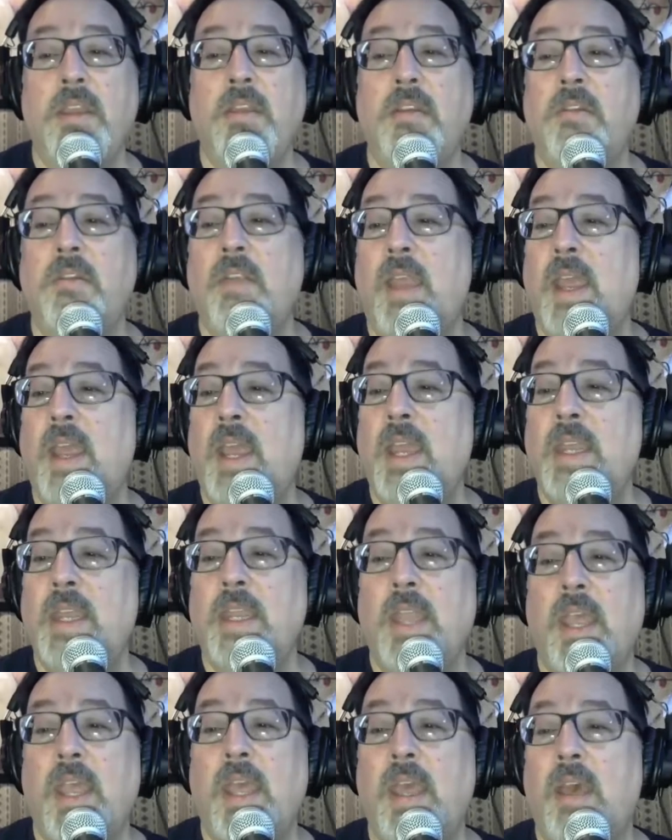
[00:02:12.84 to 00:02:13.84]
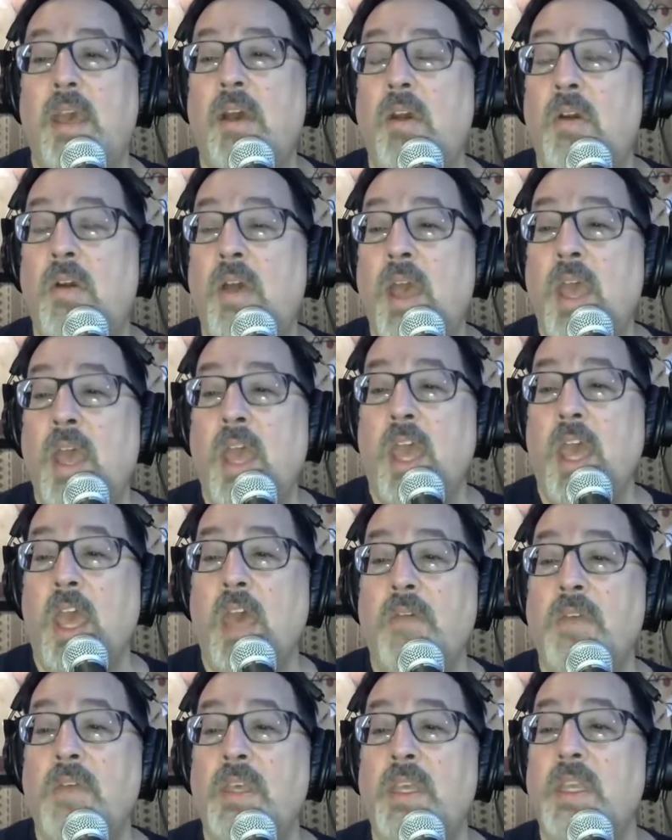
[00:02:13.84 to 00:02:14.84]
right now.
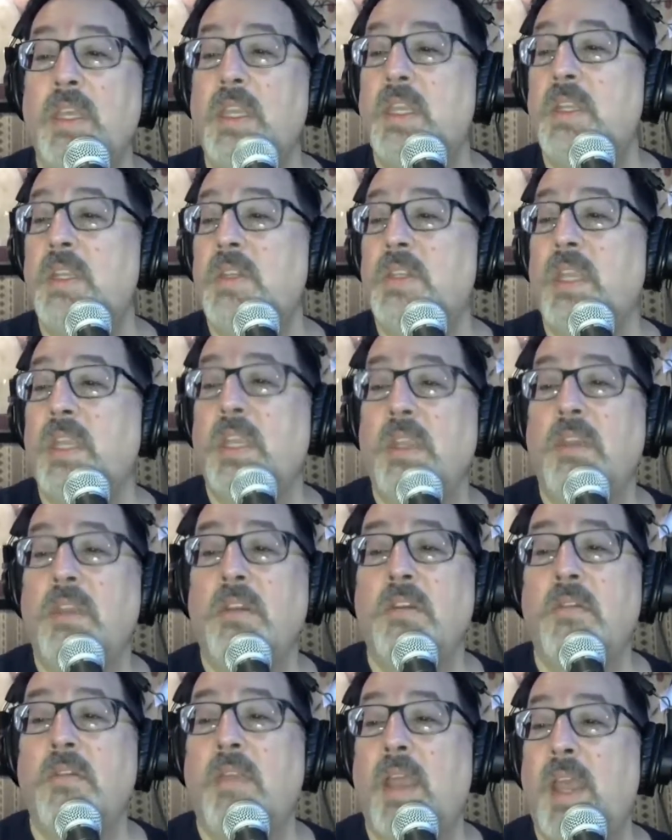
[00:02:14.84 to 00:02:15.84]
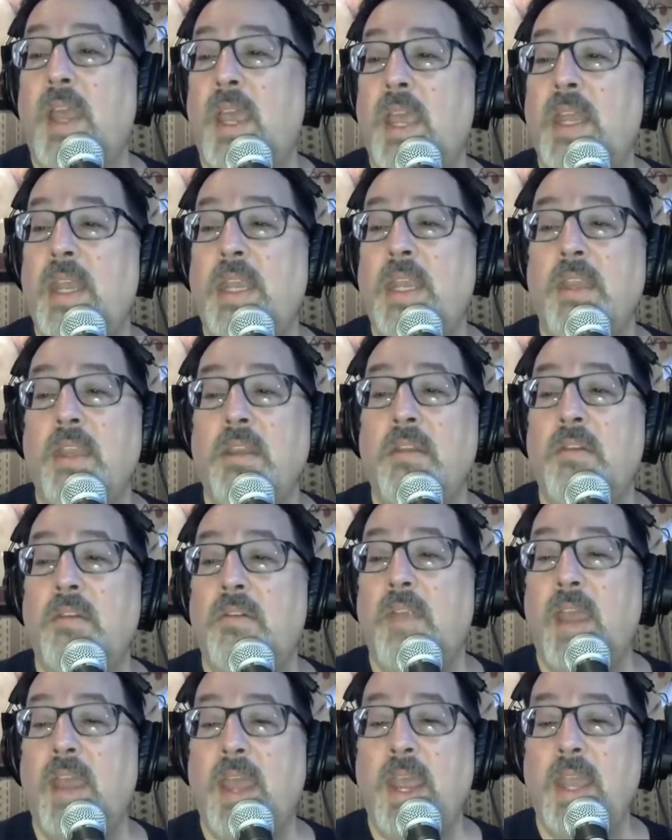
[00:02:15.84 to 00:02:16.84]
Heaven is here
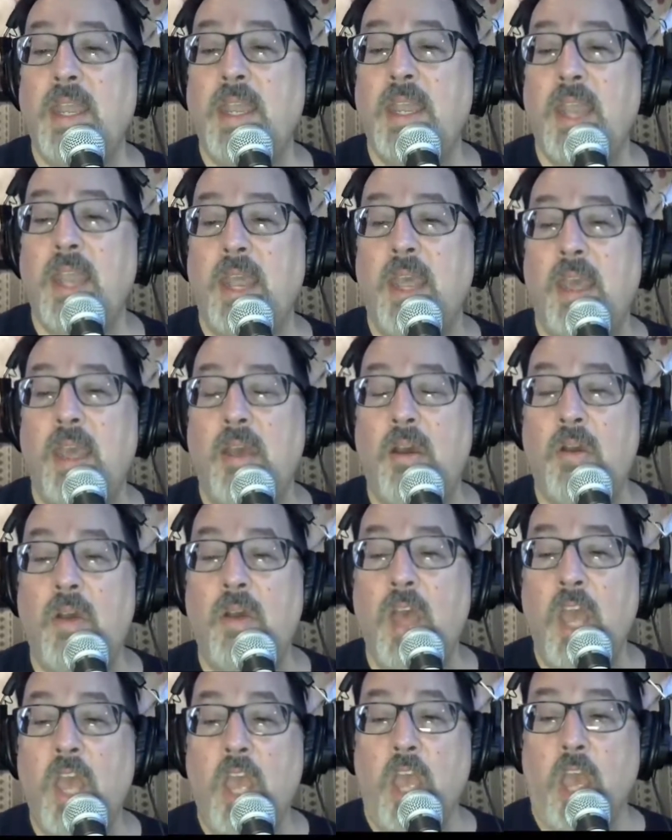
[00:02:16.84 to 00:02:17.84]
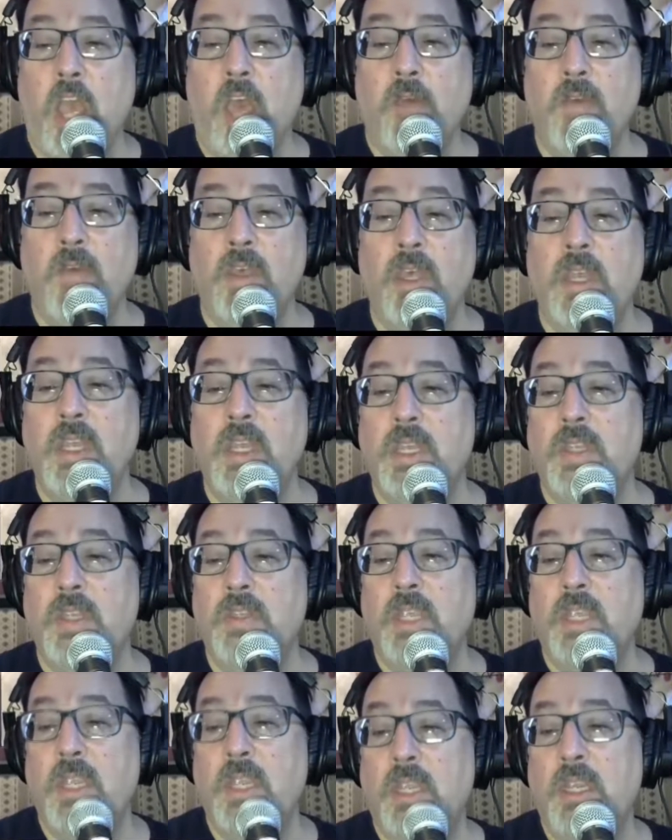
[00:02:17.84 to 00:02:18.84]
right now. Heaven is
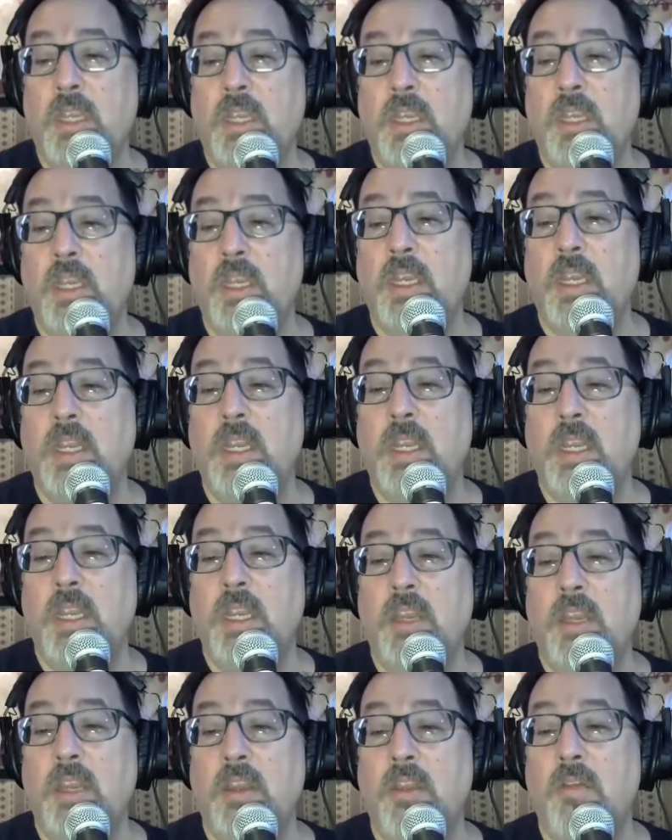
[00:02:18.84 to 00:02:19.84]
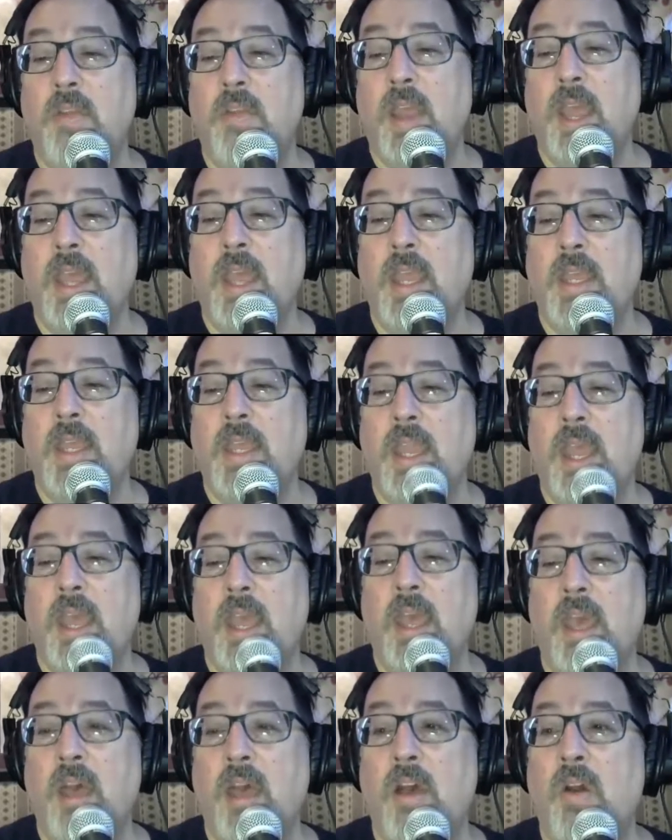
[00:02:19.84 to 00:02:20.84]
here right
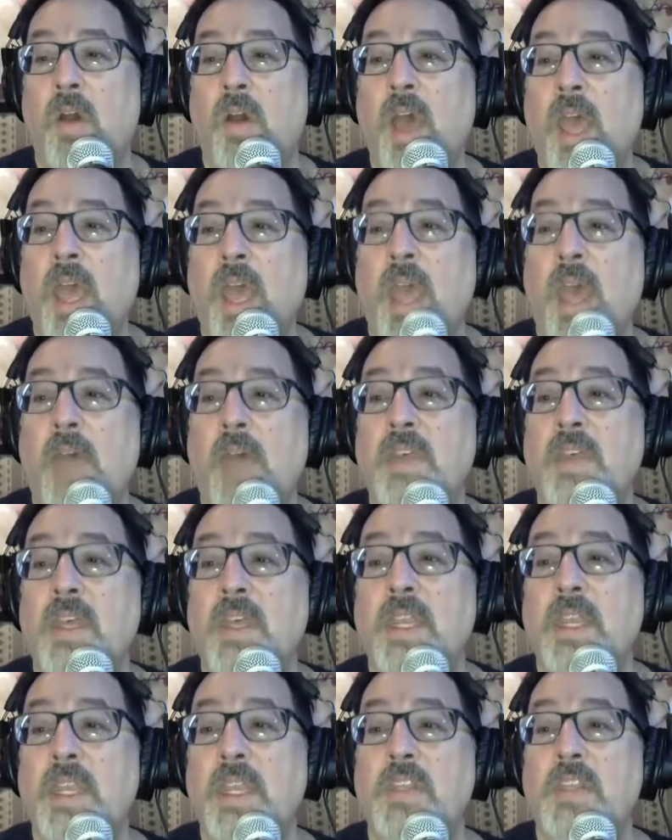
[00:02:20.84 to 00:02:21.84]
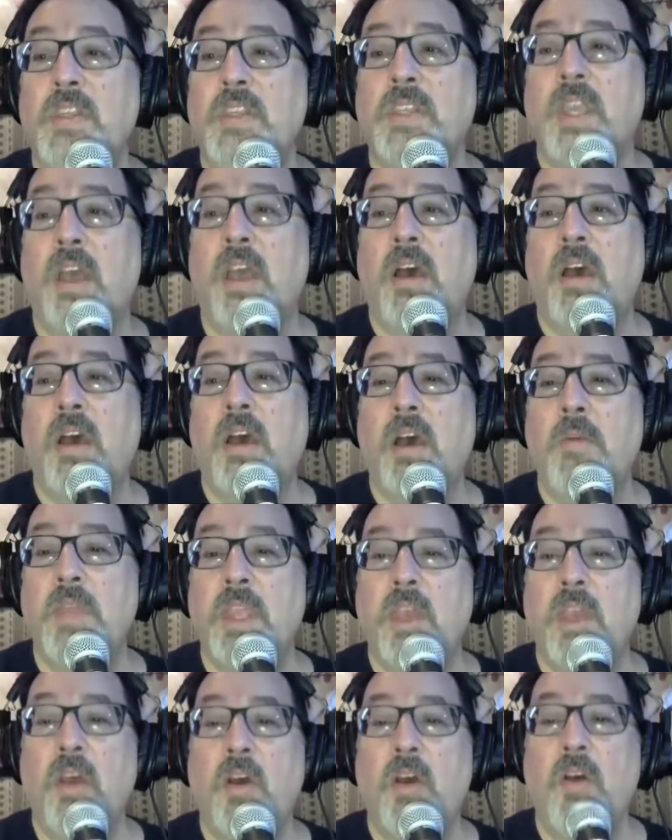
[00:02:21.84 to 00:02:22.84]
now. Heaven is coming
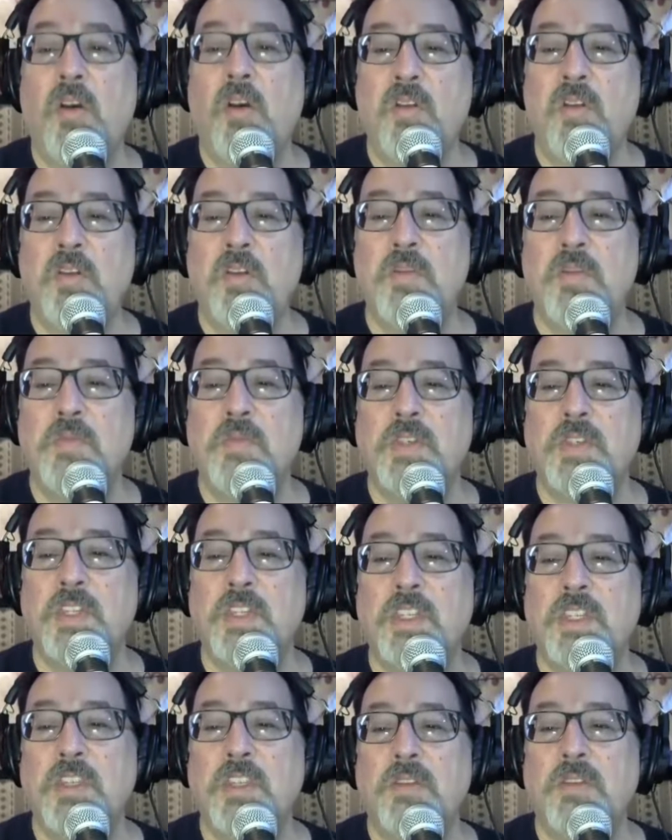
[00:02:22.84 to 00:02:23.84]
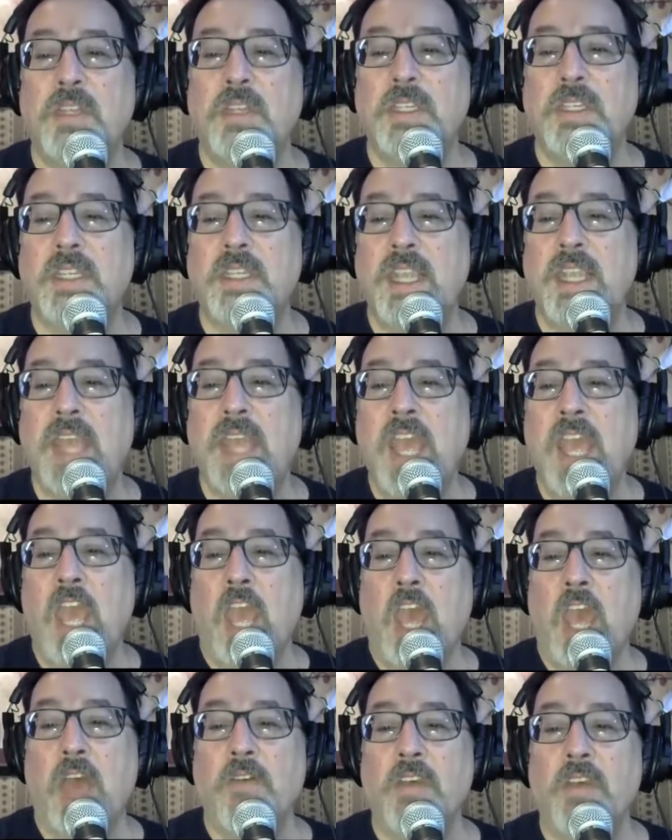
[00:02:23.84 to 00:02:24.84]
home to unity.
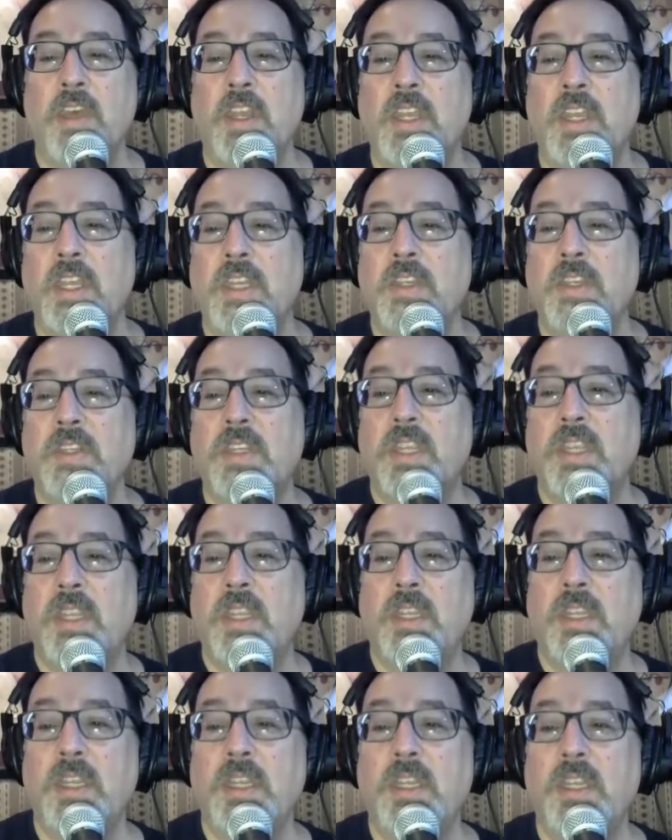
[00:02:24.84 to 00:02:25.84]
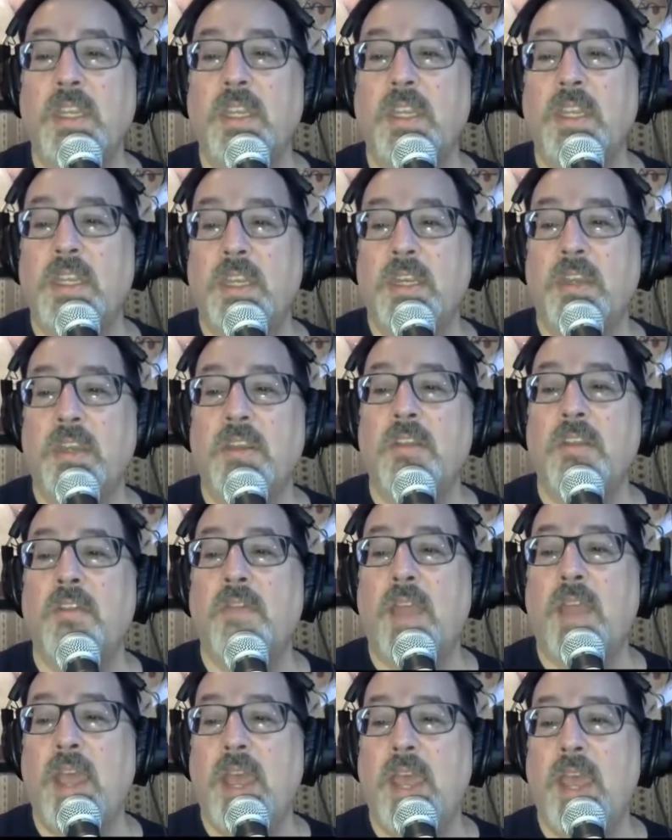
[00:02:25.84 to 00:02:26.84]
Heaven is here
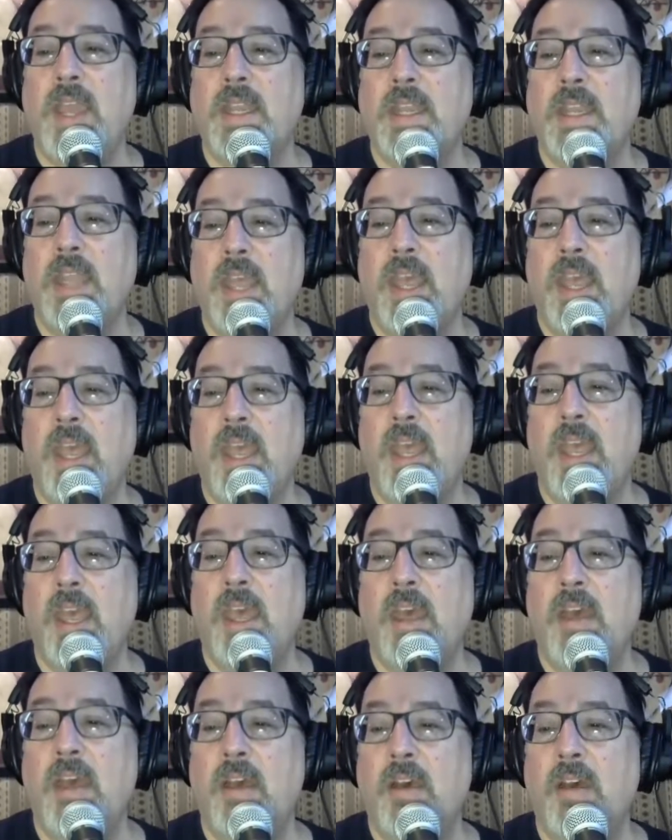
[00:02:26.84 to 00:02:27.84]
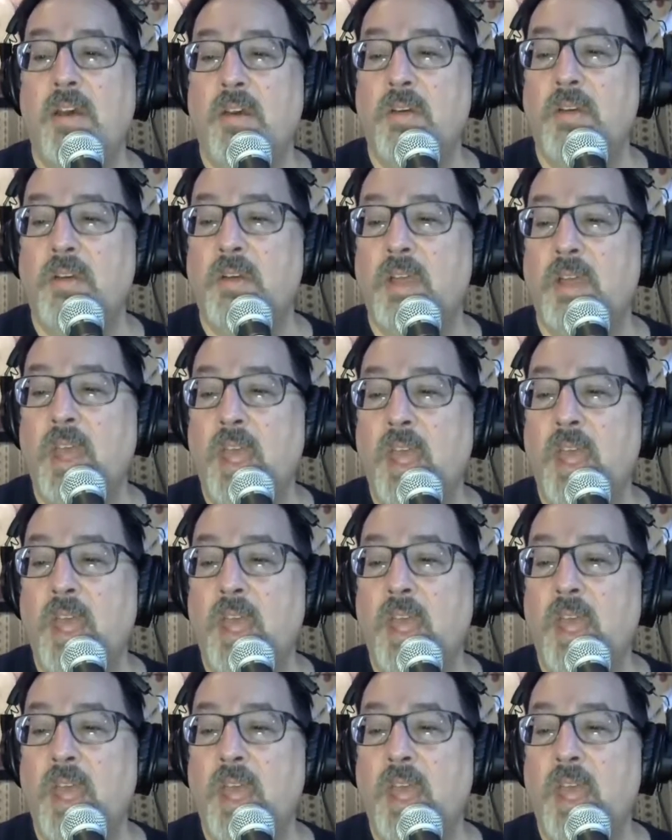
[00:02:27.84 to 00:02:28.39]
right now.